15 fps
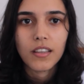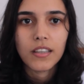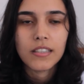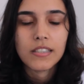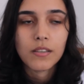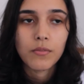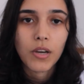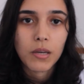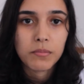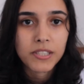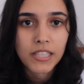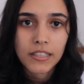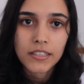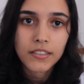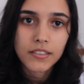It's a
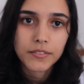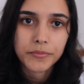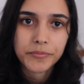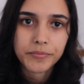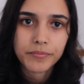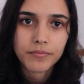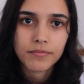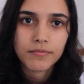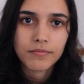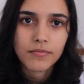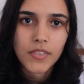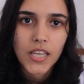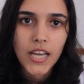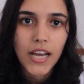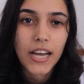website.
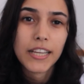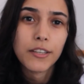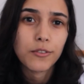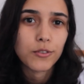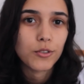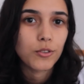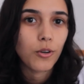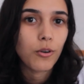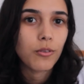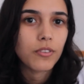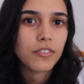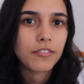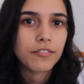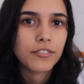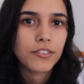I don't know
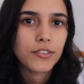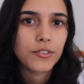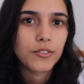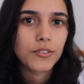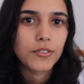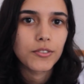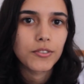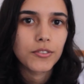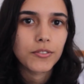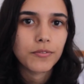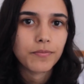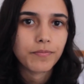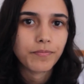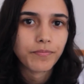if you